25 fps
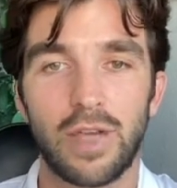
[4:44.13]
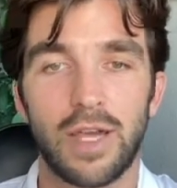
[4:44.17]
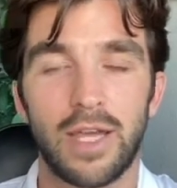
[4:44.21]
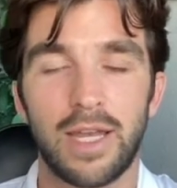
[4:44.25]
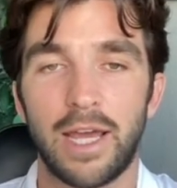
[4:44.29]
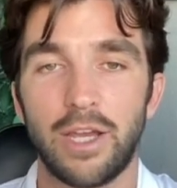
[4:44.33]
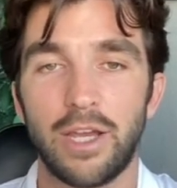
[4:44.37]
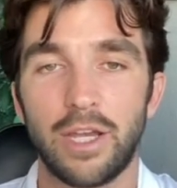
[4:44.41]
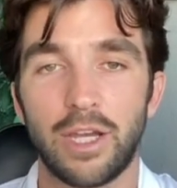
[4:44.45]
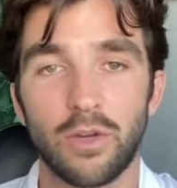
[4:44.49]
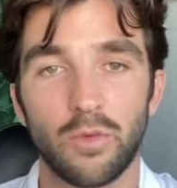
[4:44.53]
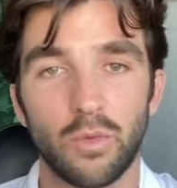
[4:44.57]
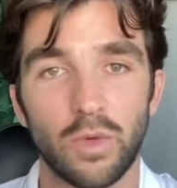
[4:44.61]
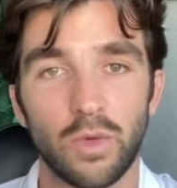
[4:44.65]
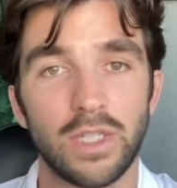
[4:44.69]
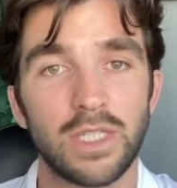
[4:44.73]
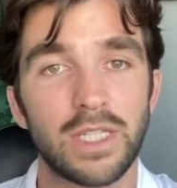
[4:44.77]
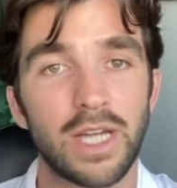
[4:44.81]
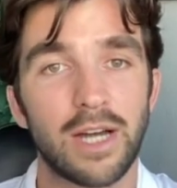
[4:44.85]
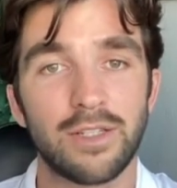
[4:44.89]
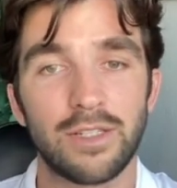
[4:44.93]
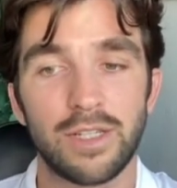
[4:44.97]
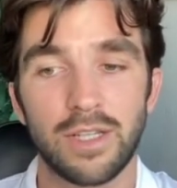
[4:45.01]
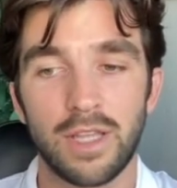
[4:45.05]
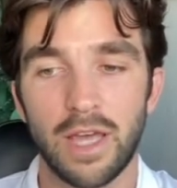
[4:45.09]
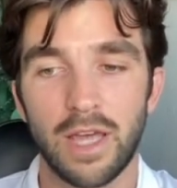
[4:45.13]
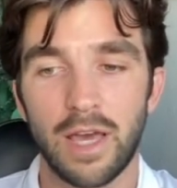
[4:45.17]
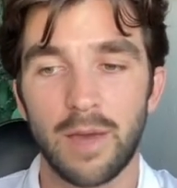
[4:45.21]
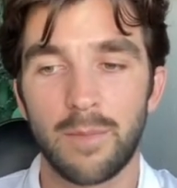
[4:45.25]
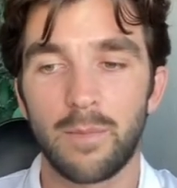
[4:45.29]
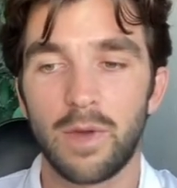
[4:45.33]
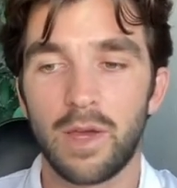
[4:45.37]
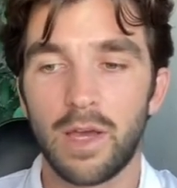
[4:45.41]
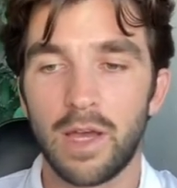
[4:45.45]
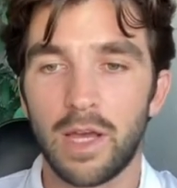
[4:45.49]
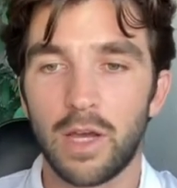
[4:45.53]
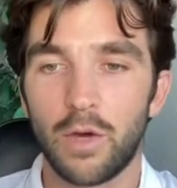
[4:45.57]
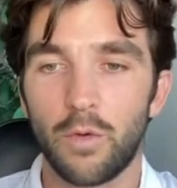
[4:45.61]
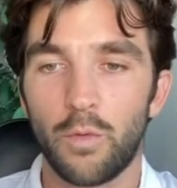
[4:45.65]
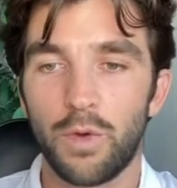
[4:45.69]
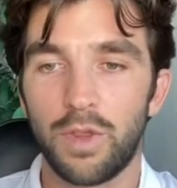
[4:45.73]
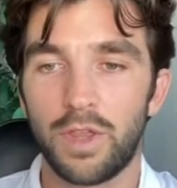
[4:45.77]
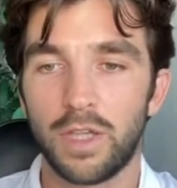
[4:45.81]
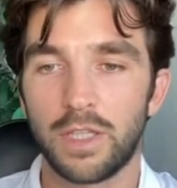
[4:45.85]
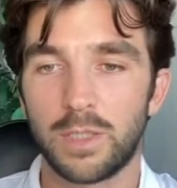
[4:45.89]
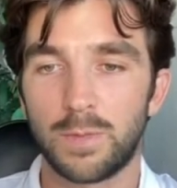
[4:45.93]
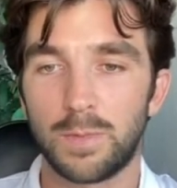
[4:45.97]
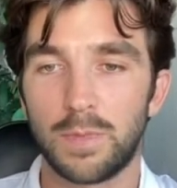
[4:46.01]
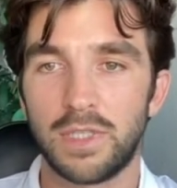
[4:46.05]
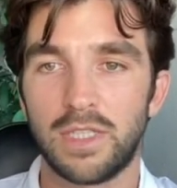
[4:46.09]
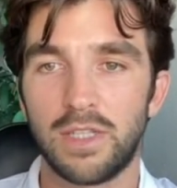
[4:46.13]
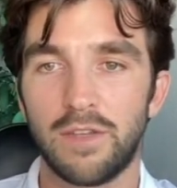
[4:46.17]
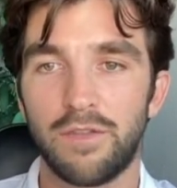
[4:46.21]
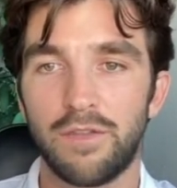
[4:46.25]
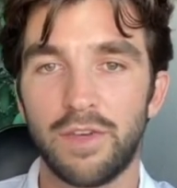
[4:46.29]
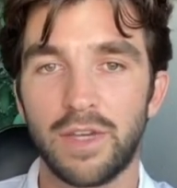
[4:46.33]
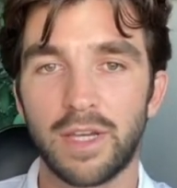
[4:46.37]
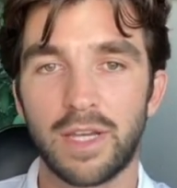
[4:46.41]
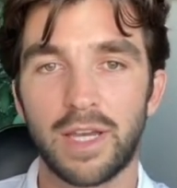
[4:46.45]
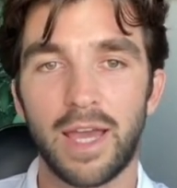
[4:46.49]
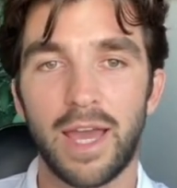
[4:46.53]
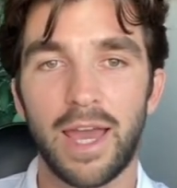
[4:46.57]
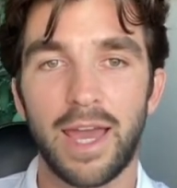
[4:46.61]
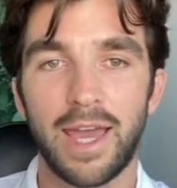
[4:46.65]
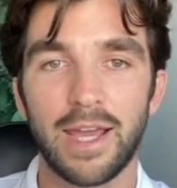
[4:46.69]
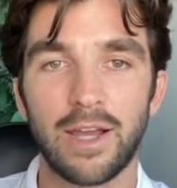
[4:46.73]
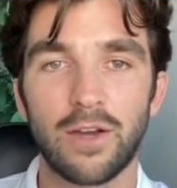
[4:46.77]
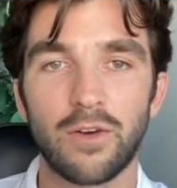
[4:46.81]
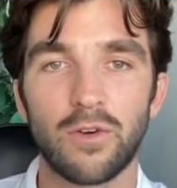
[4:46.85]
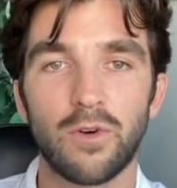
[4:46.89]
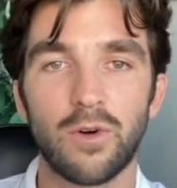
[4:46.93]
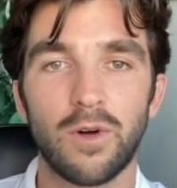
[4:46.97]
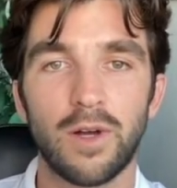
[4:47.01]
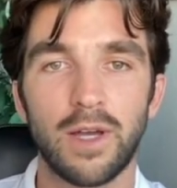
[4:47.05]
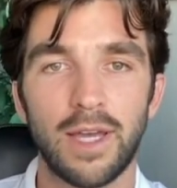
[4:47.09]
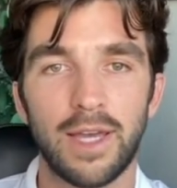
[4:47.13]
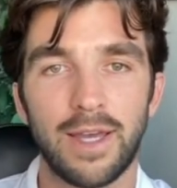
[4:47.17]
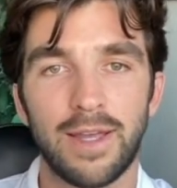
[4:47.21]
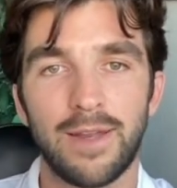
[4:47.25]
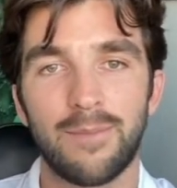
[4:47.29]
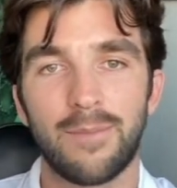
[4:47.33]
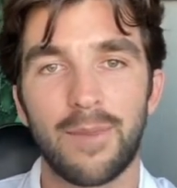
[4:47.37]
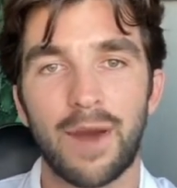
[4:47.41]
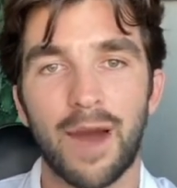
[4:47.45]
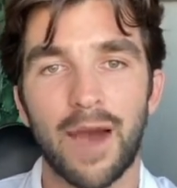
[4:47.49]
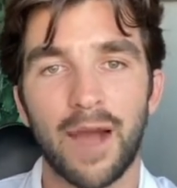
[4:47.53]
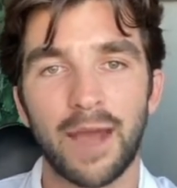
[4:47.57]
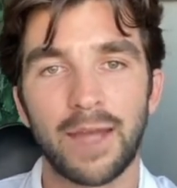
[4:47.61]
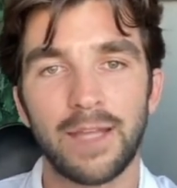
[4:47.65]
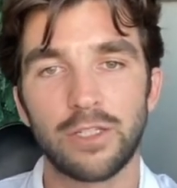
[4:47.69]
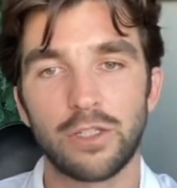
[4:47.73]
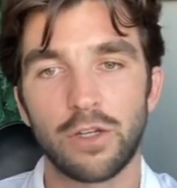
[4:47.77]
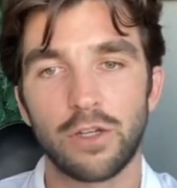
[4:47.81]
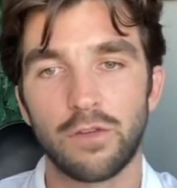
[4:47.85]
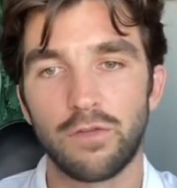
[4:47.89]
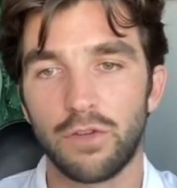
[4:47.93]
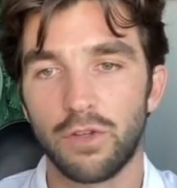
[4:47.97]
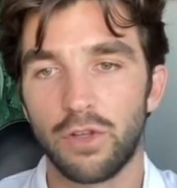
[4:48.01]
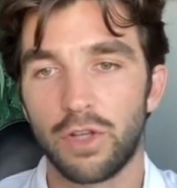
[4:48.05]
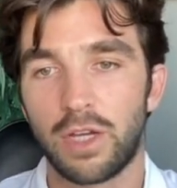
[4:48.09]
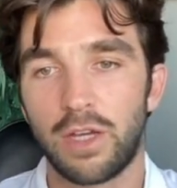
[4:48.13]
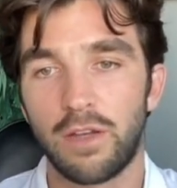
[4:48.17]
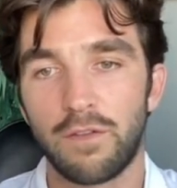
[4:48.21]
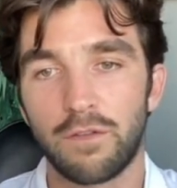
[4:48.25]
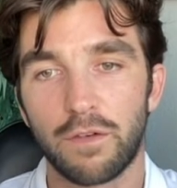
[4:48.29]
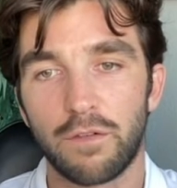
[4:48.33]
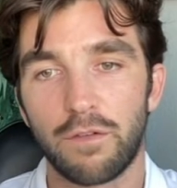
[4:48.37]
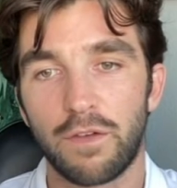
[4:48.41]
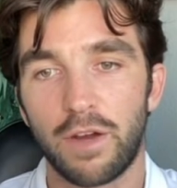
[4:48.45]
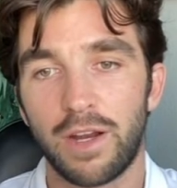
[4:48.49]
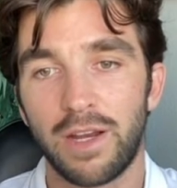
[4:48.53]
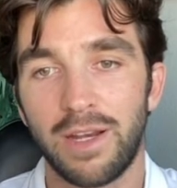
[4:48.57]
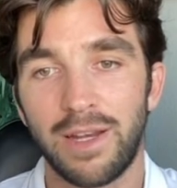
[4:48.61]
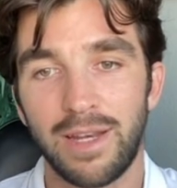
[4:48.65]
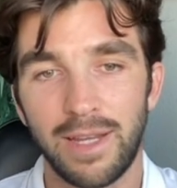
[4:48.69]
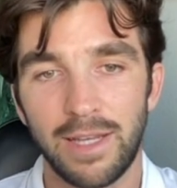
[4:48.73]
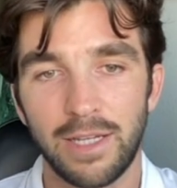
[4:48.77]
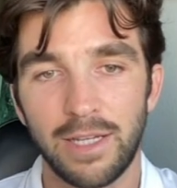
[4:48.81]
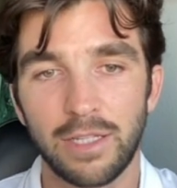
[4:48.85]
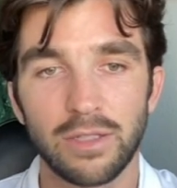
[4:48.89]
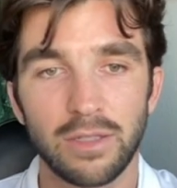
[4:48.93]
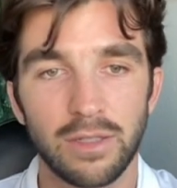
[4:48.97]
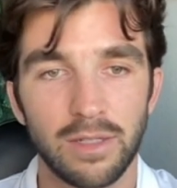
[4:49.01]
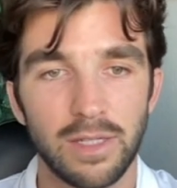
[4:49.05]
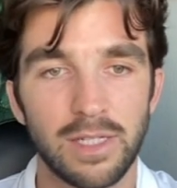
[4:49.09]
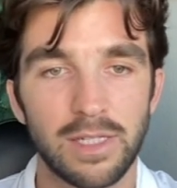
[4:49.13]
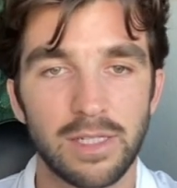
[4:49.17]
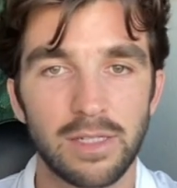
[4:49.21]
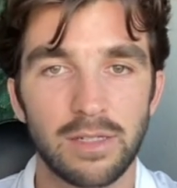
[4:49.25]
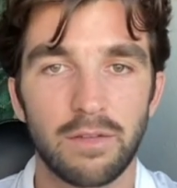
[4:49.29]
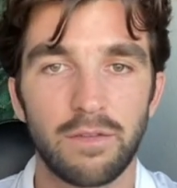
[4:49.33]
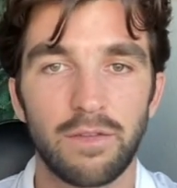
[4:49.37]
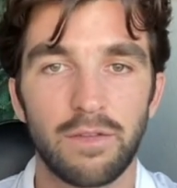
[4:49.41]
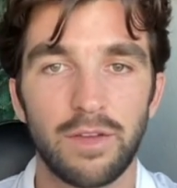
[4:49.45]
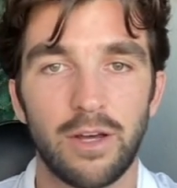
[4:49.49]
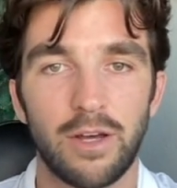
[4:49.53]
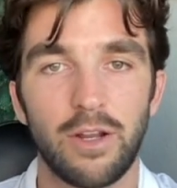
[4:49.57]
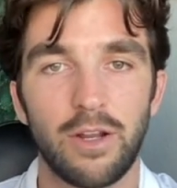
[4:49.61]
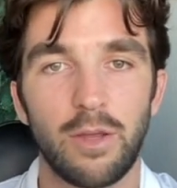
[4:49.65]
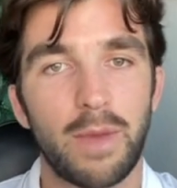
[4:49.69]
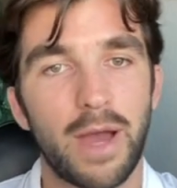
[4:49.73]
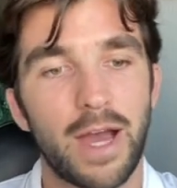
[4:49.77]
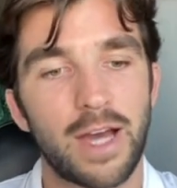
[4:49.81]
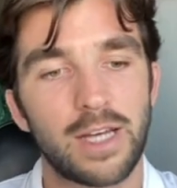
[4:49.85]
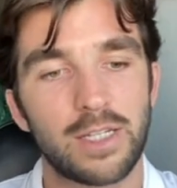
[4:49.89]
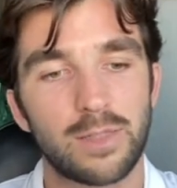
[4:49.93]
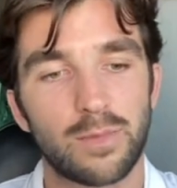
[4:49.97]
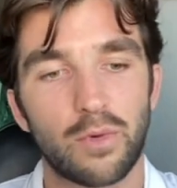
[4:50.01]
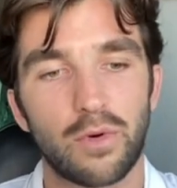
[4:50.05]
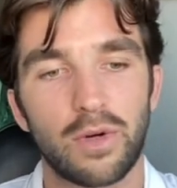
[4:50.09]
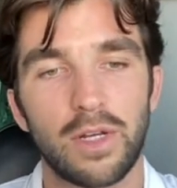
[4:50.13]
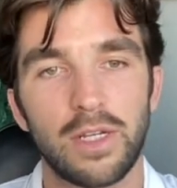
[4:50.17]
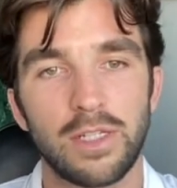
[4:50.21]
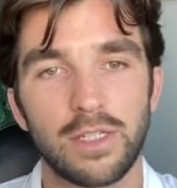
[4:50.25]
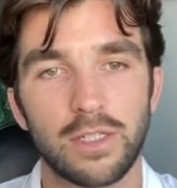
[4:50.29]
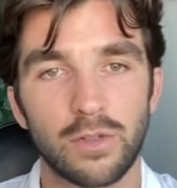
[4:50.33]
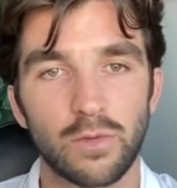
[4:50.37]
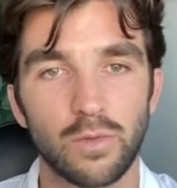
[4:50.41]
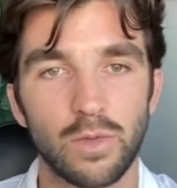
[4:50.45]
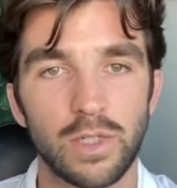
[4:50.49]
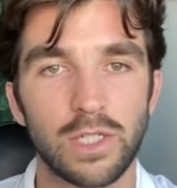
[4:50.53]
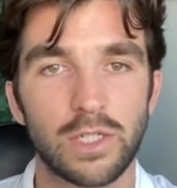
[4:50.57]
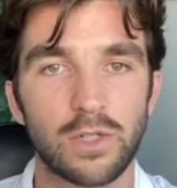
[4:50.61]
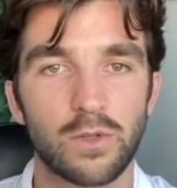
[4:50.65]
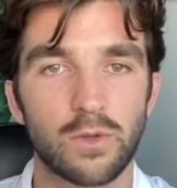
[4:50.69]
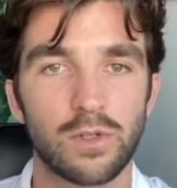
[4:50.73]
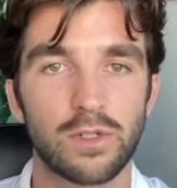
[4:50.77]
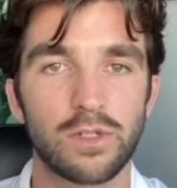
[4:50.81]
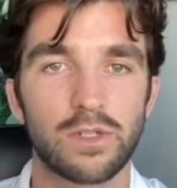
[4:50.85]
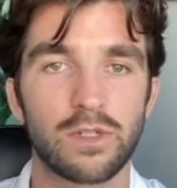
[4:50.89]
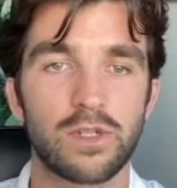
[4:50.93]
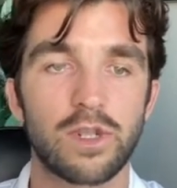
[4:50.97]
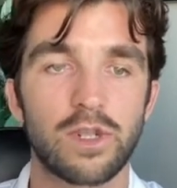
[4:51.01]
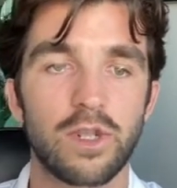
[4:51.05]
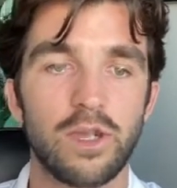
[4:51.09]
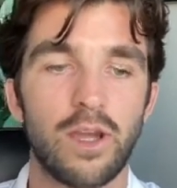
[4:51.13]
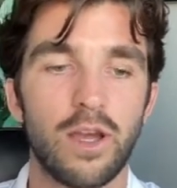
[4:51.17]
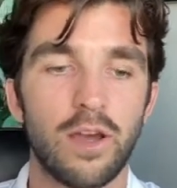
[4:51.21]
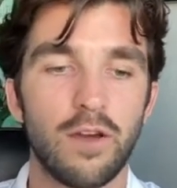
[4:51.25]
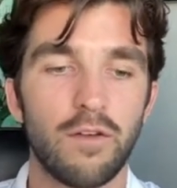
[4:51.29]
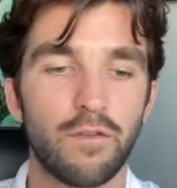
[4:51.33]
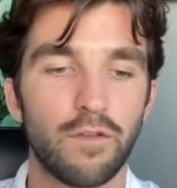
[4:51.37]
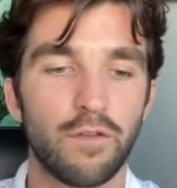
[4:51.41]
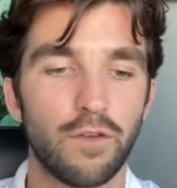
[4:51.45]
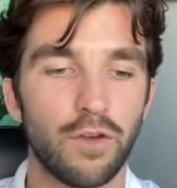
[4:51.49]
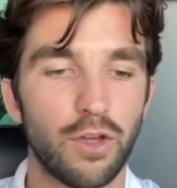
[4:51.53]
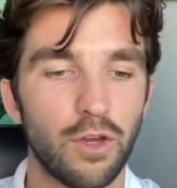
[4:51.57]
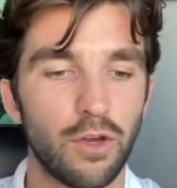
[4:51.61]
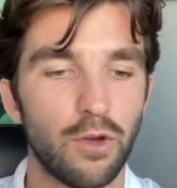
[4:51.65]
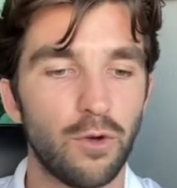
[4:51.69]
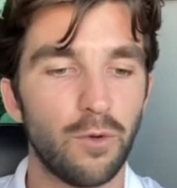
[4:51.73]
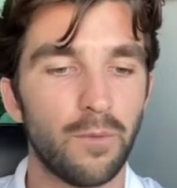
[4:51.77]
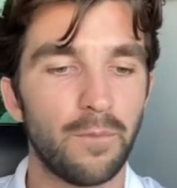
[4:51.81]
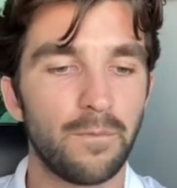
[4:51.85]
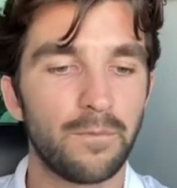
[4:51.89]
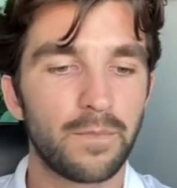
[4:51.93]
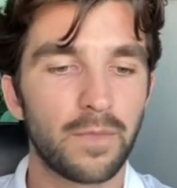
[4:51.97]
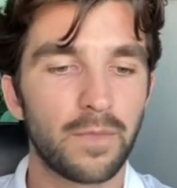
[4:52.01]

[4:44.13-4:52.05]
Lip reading: And now you can reach out to them with a specific angle in mind. So if you're looking for very niche lists, Fidelity Passport is a resource for you.